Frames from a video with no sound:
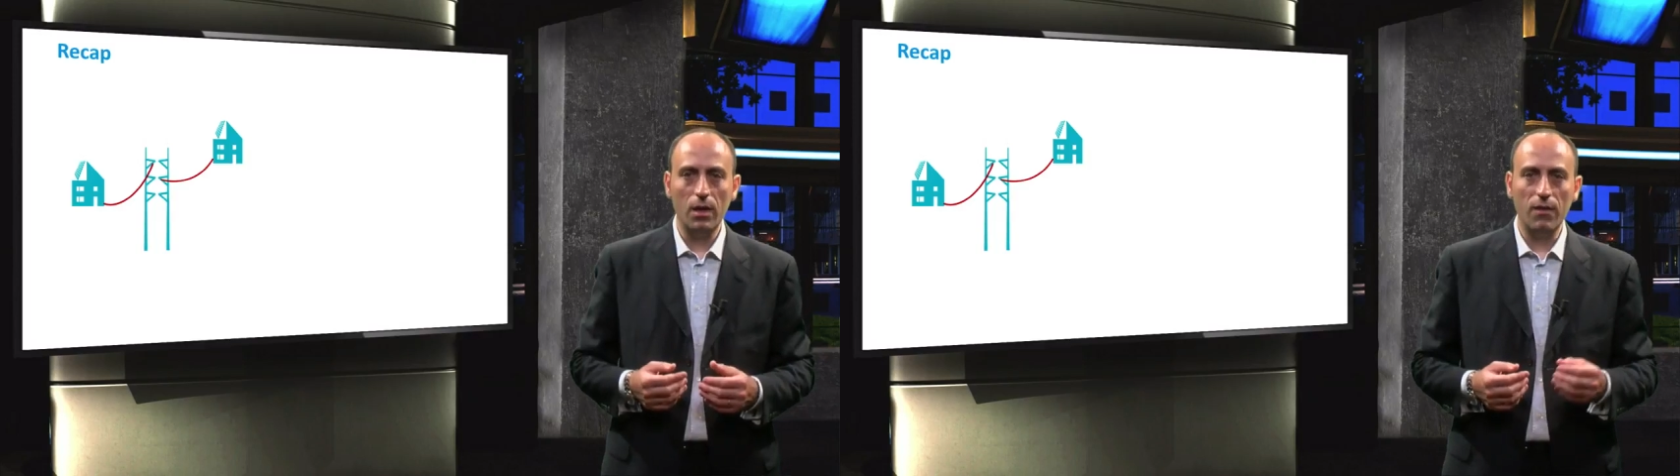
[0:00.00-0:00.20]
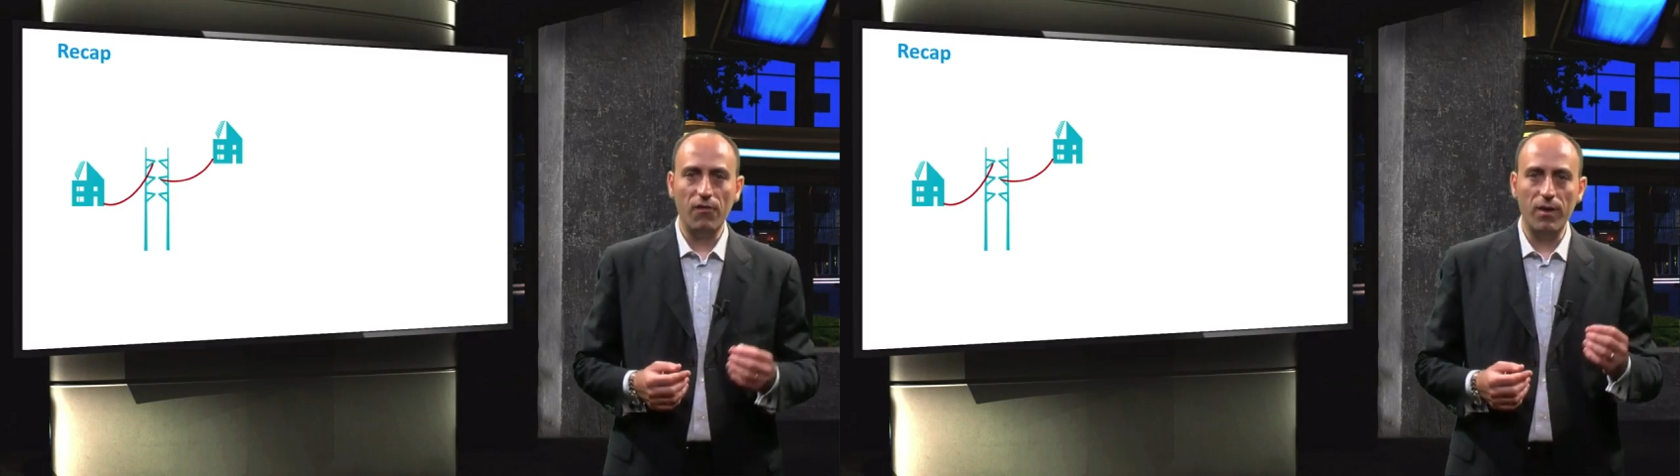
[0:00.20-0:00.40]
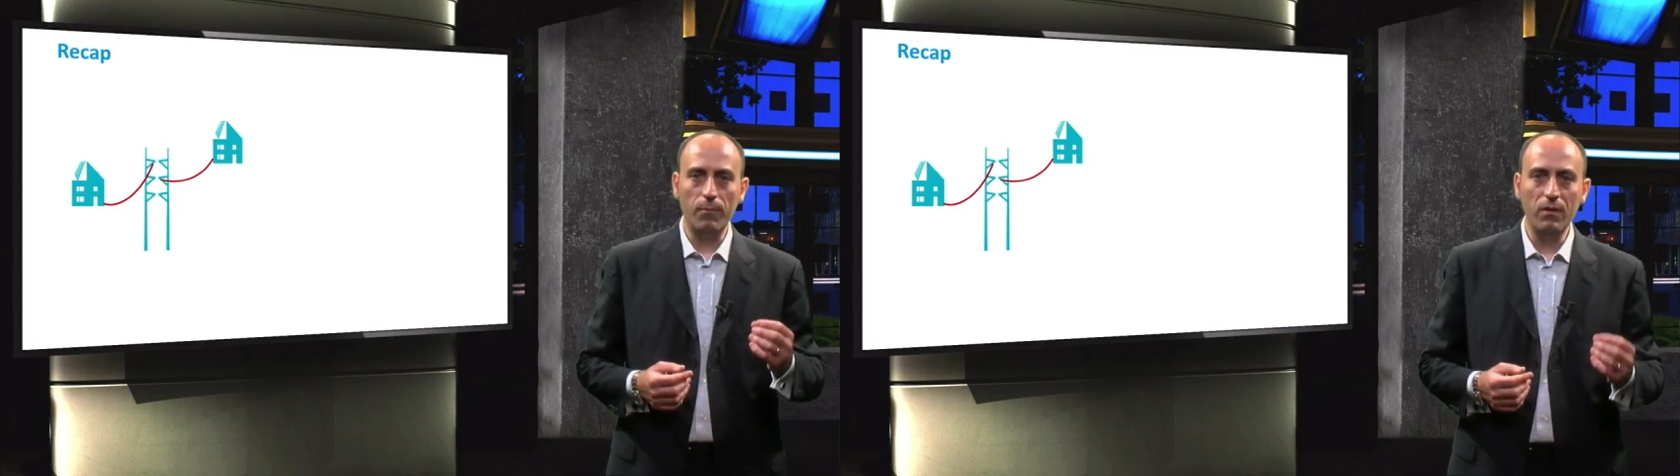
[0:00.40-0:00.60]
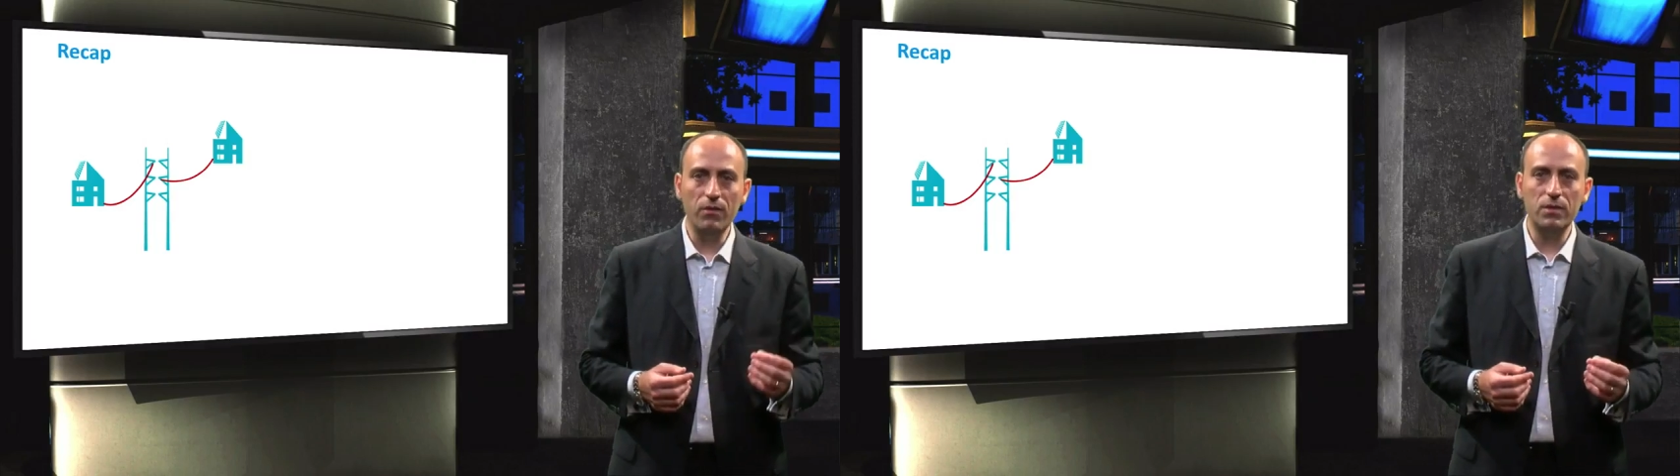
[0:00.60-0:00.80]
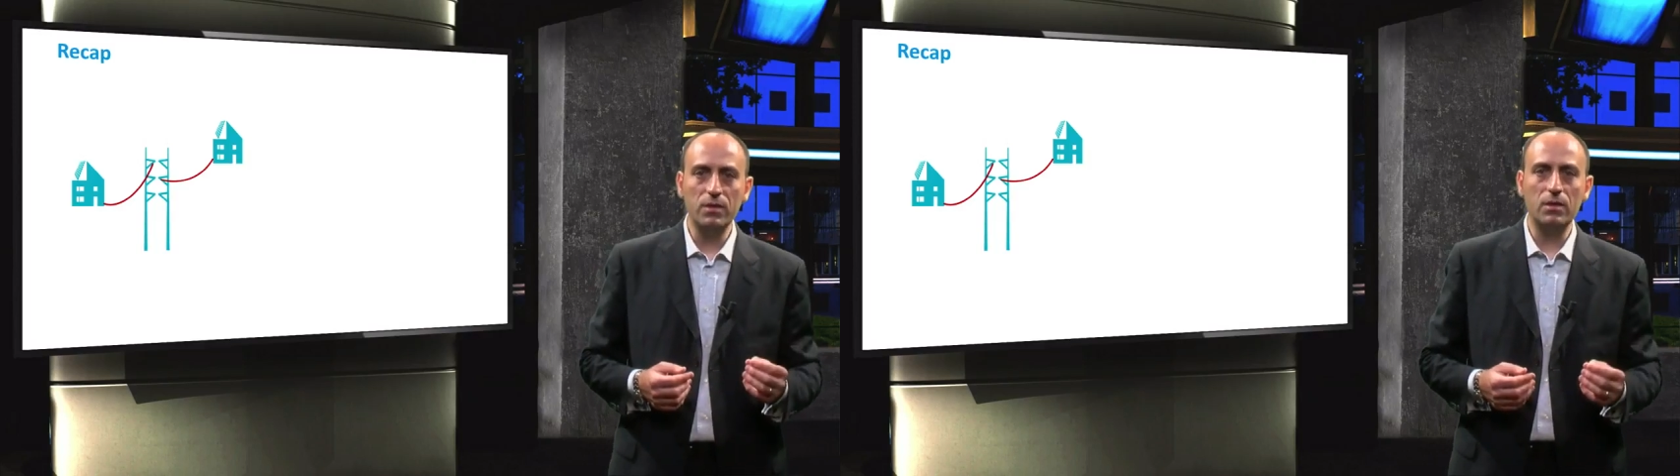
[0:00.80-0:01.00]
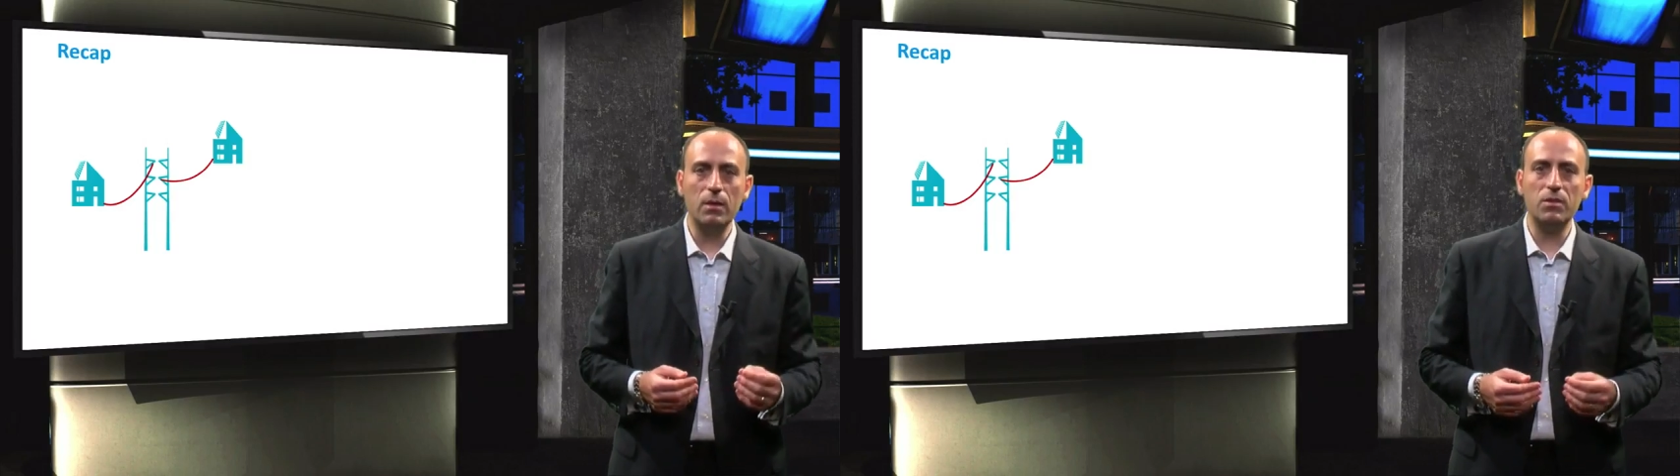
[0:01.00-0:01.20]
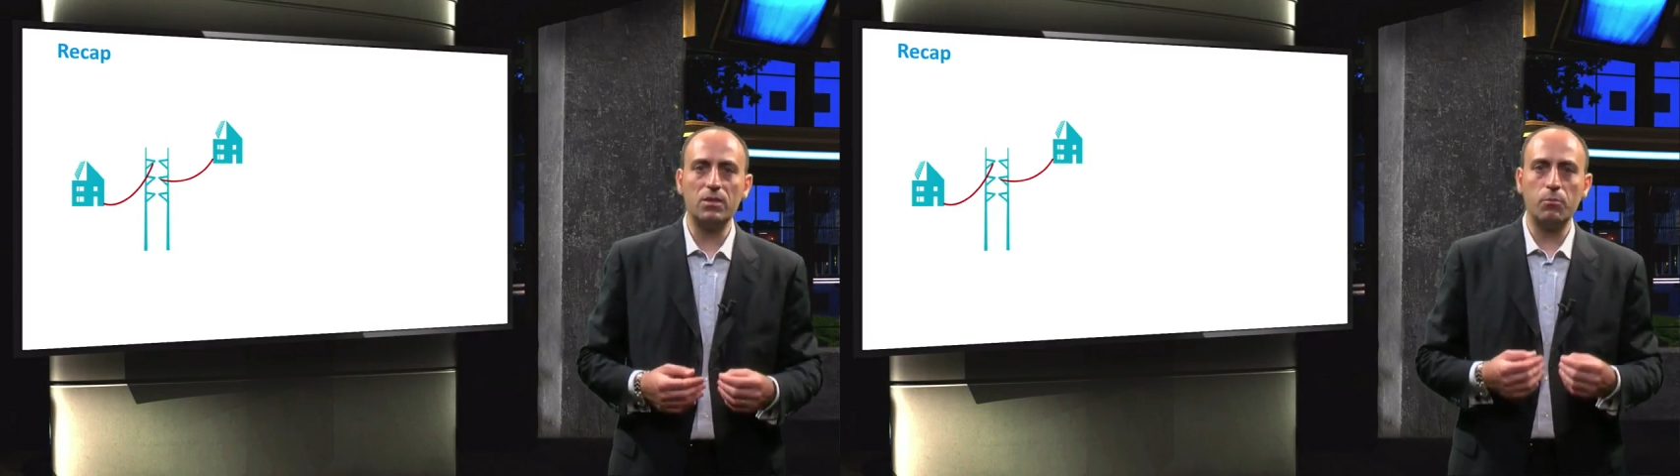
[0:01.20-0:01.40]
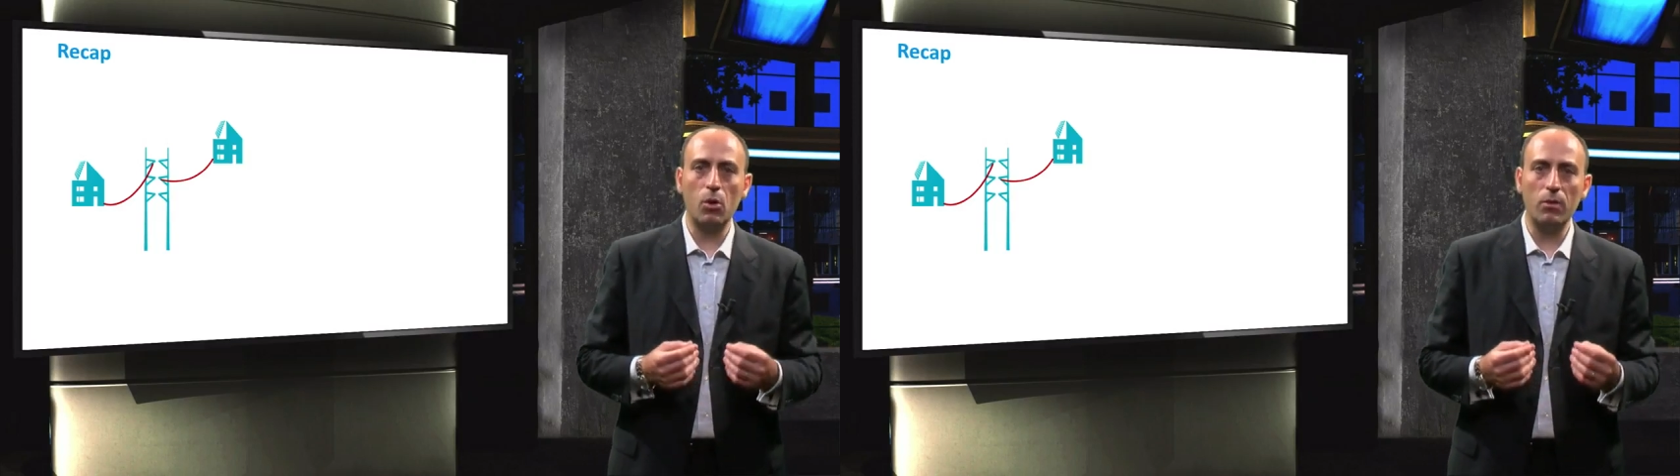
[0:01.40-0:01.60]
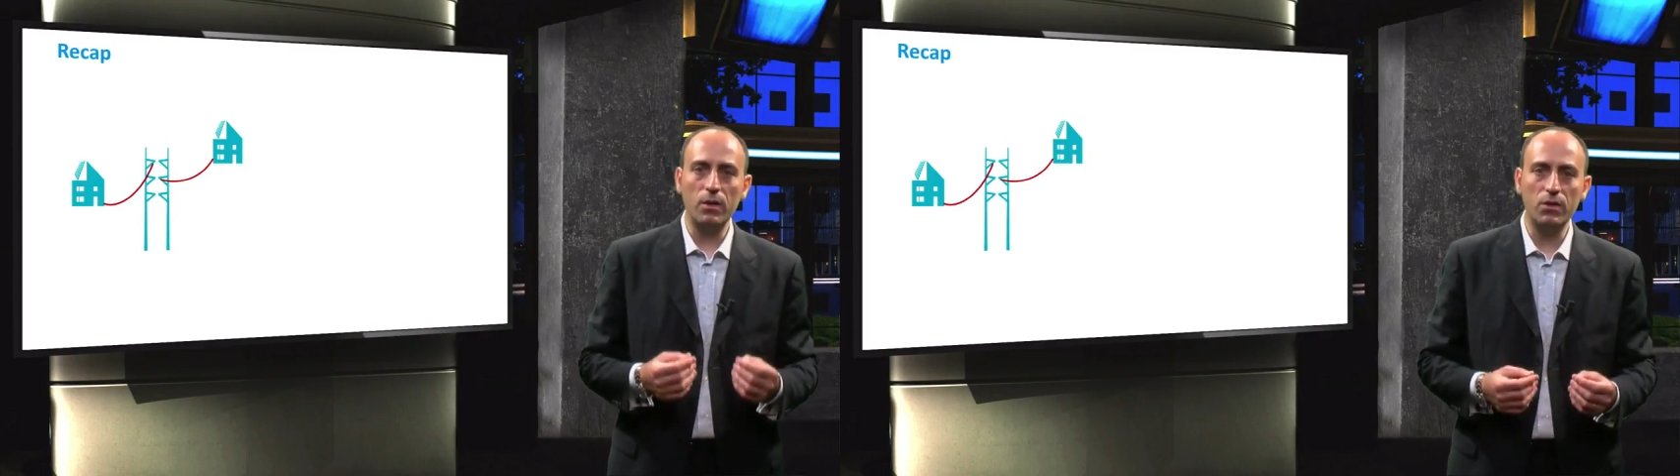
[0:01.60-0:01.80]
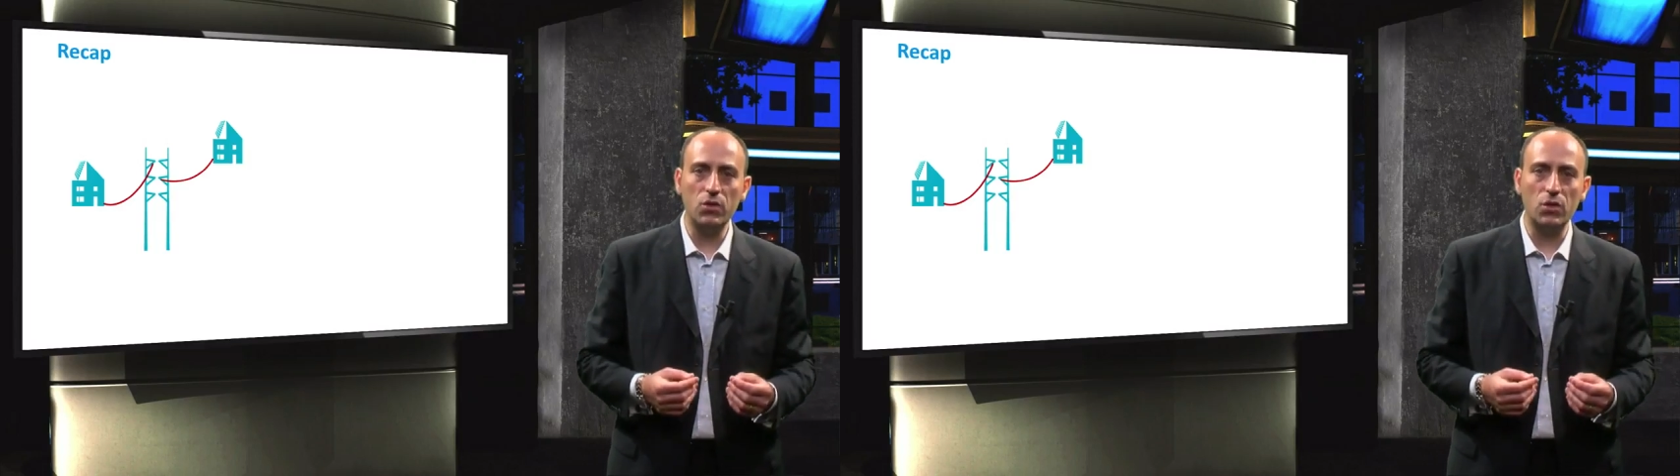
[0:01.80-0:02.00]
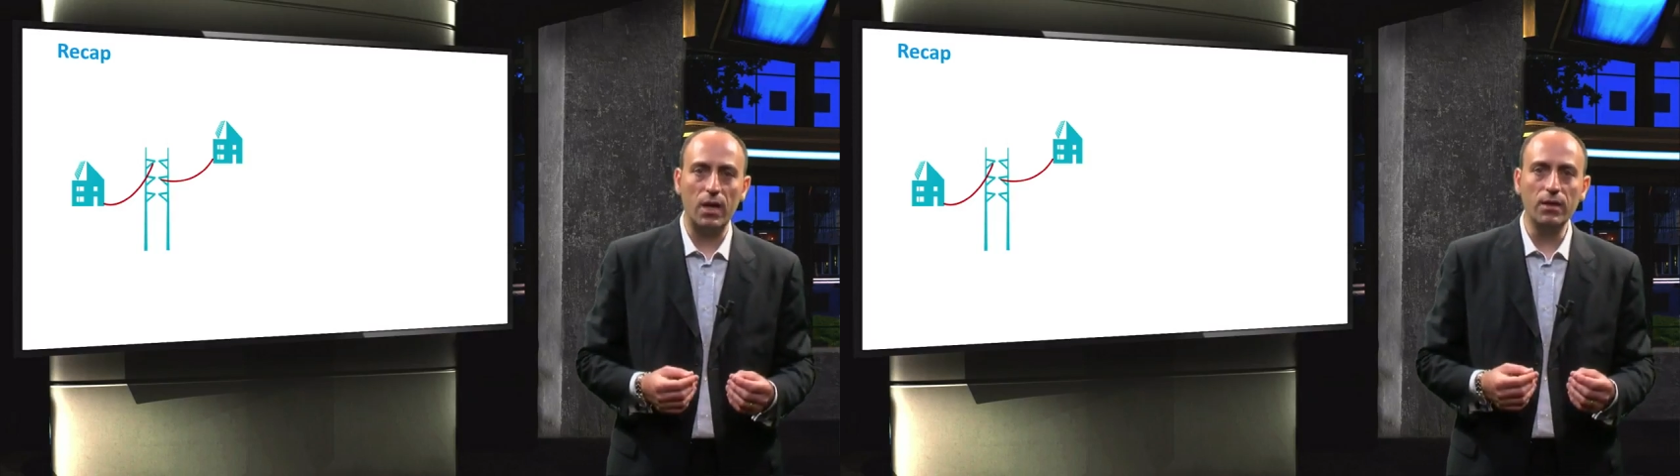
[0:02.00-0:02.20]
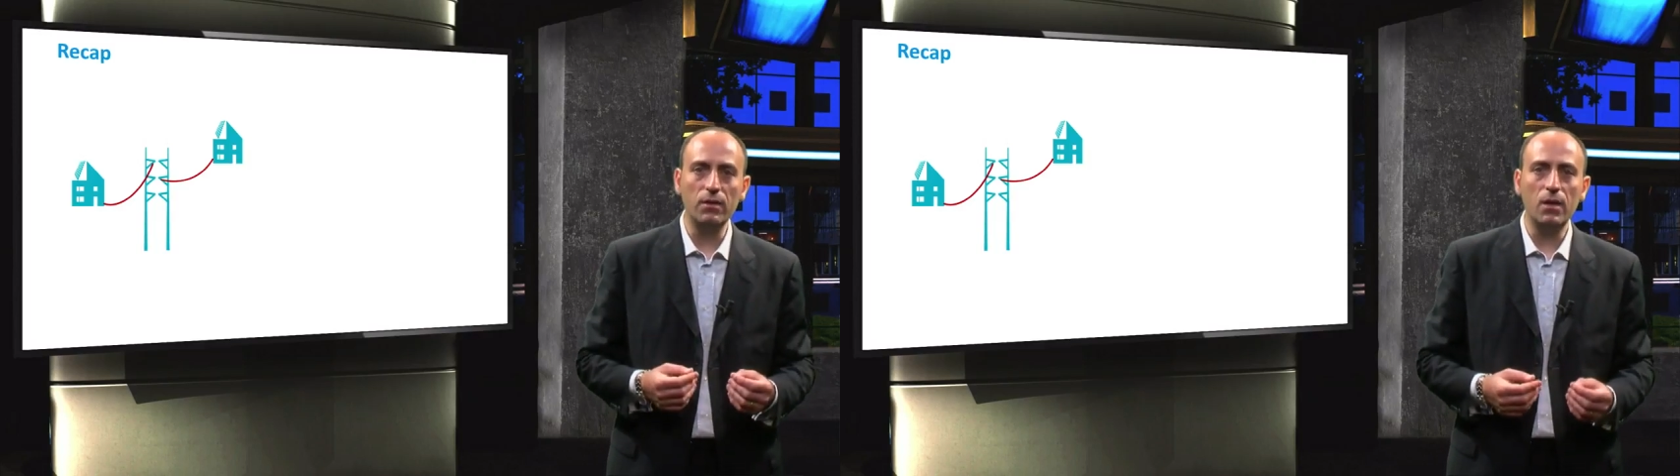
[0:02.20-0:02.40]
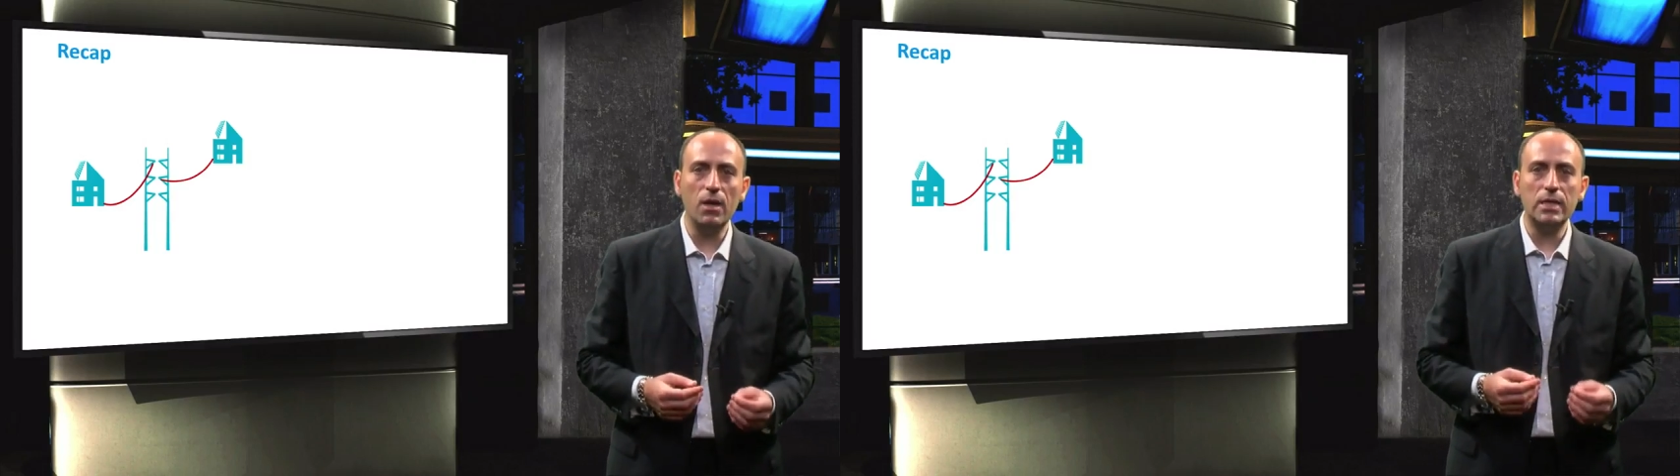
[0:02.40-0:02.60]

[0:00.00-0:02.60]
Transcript: If a PV system is properly designed,